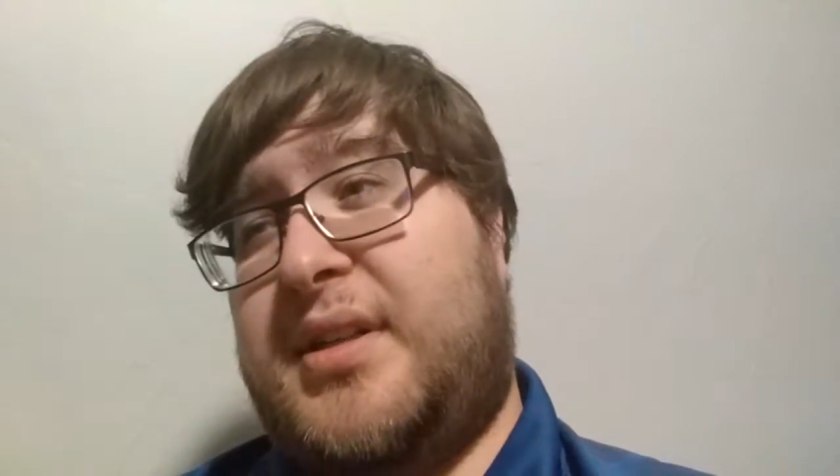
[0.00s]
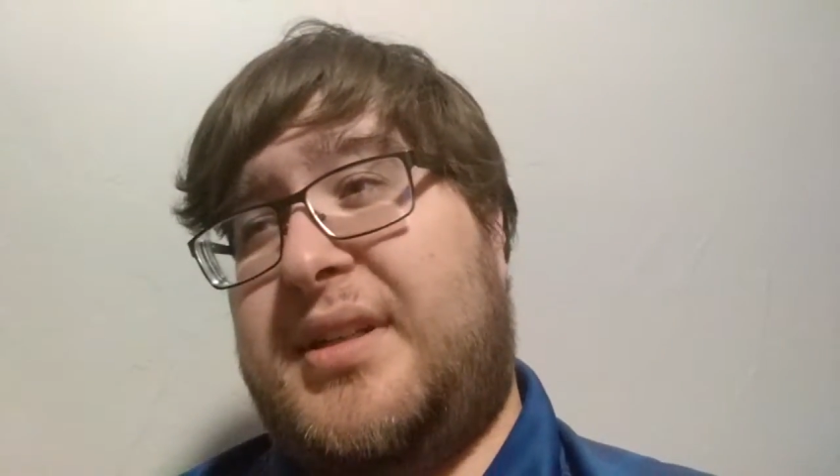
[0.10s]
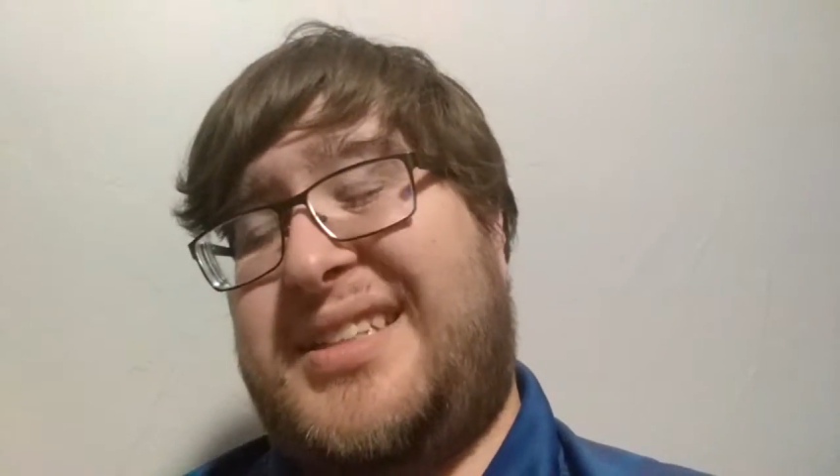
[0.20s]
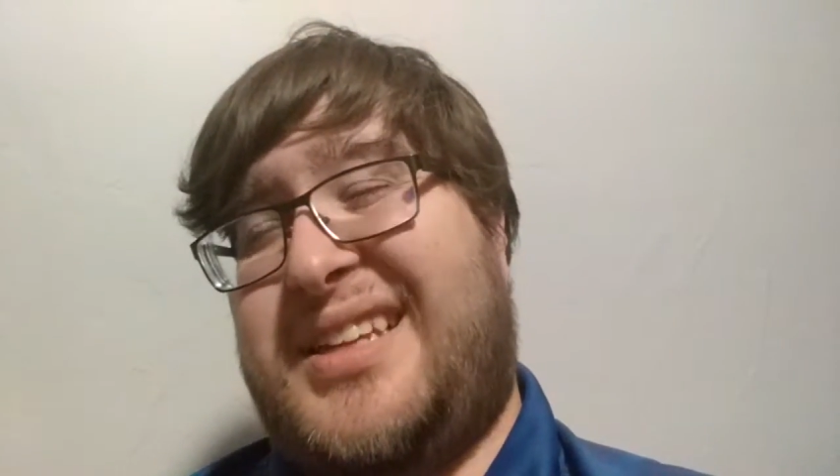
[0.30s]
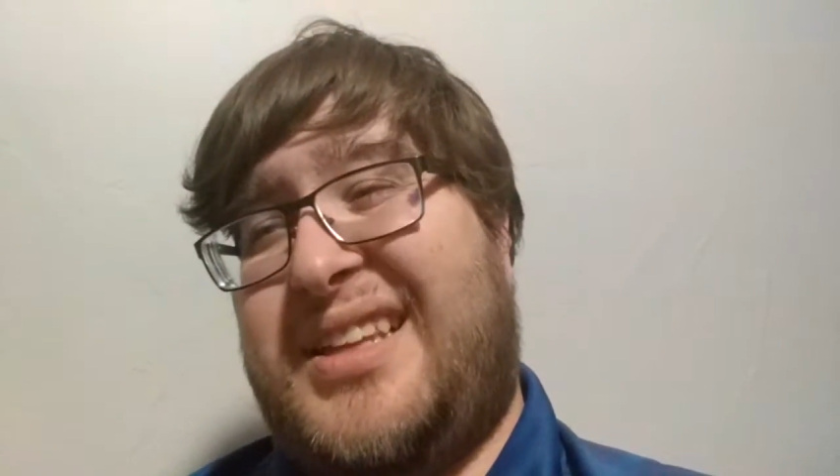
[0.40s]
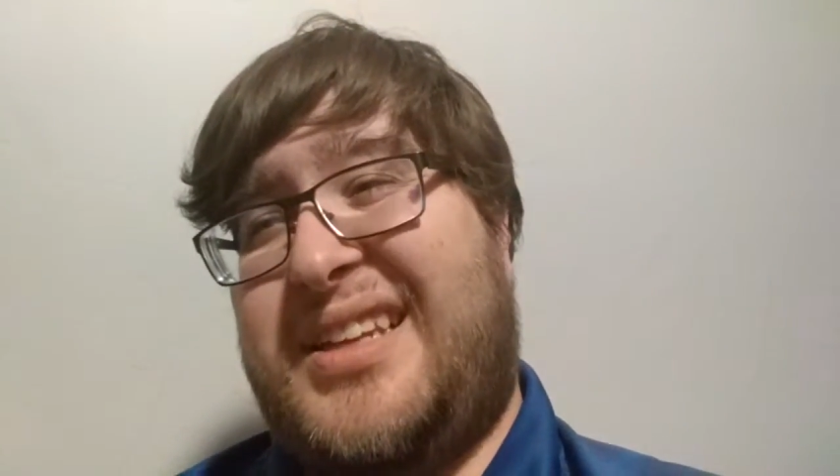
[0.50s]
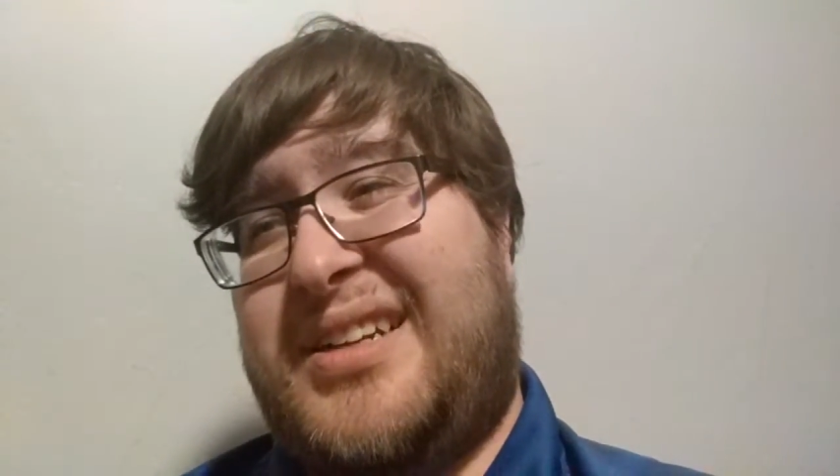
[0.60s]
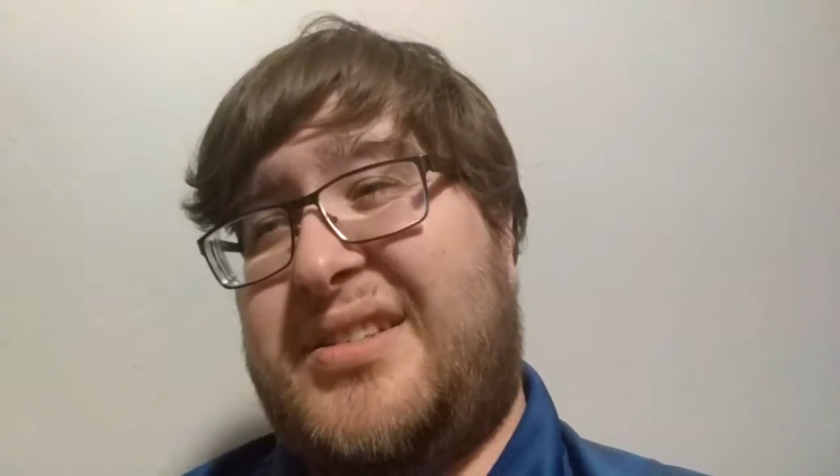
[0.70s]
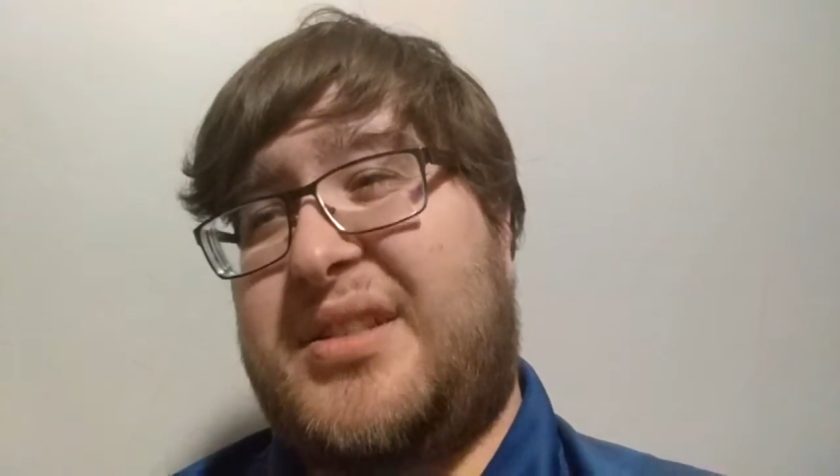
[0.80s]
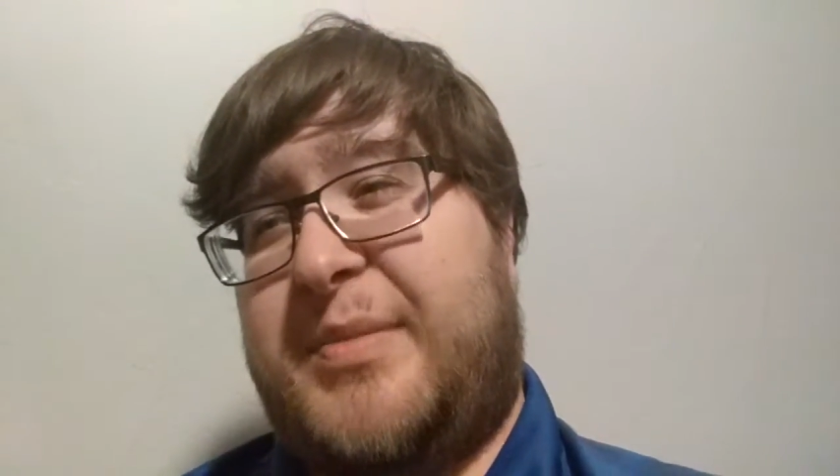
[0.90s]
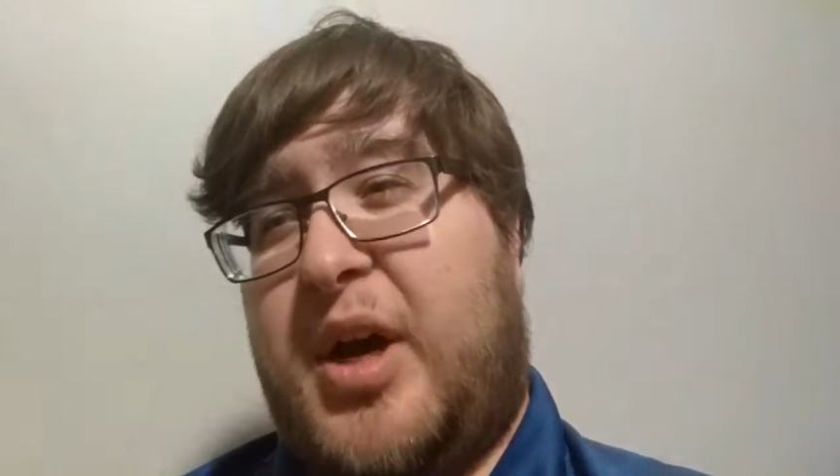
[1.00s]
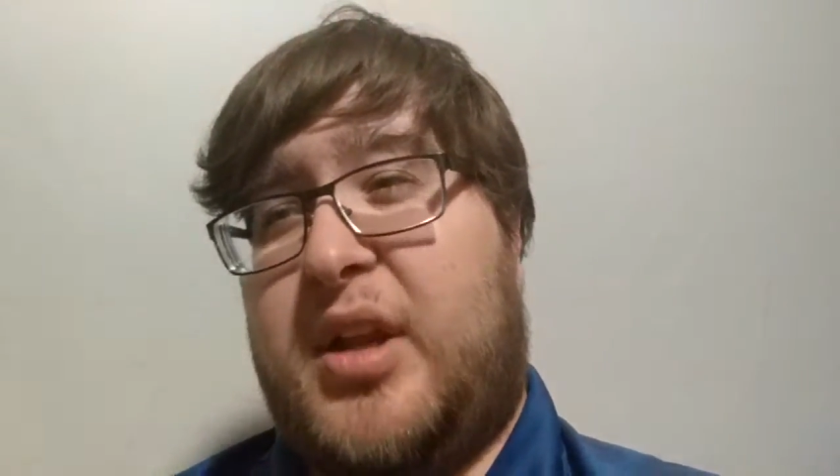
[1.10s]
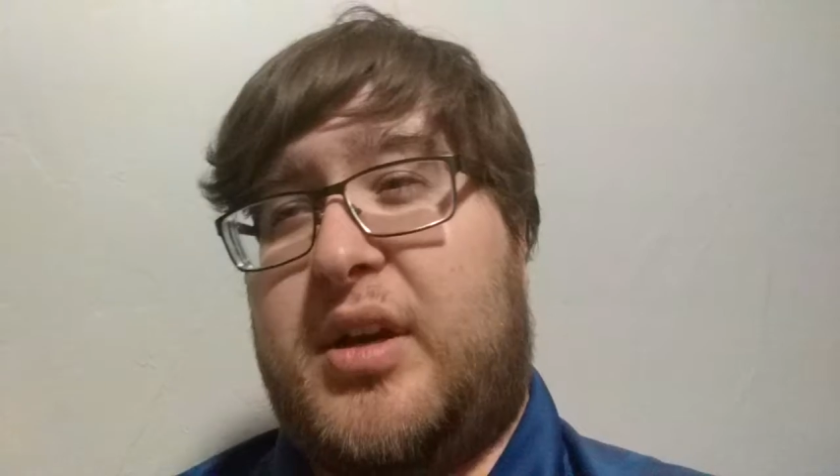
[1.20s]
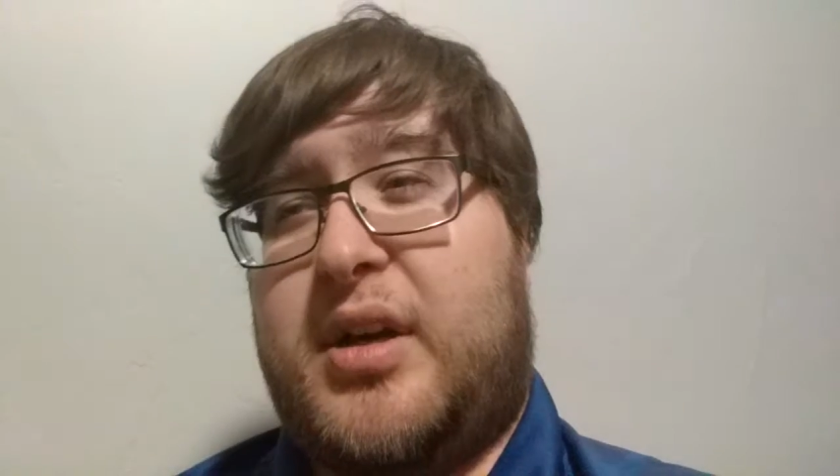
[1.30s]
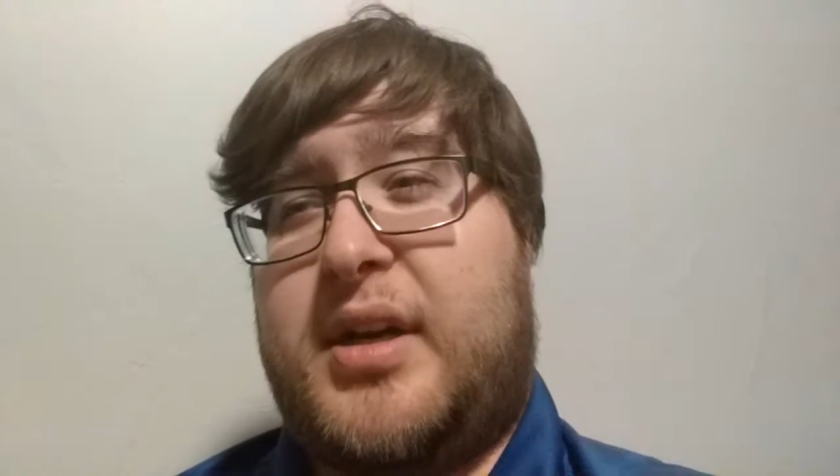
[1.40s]
It's a little
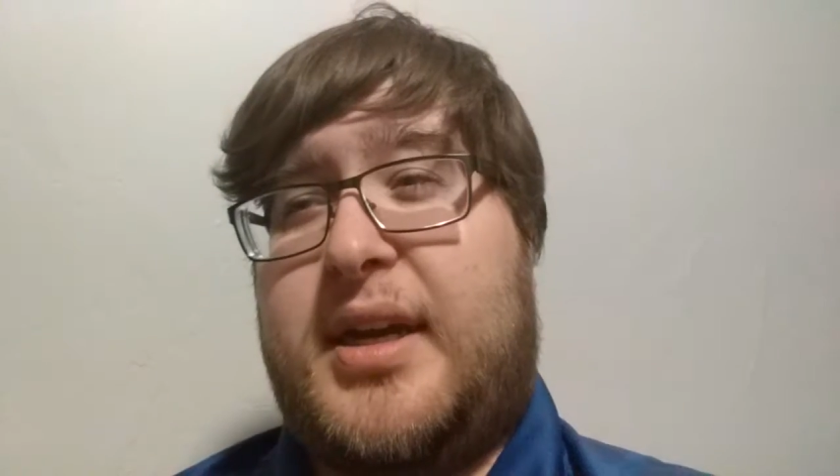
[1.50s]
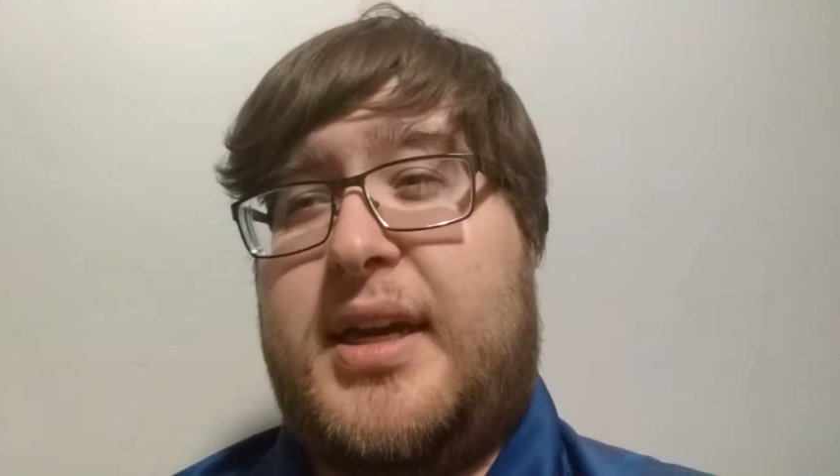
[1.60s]
smaller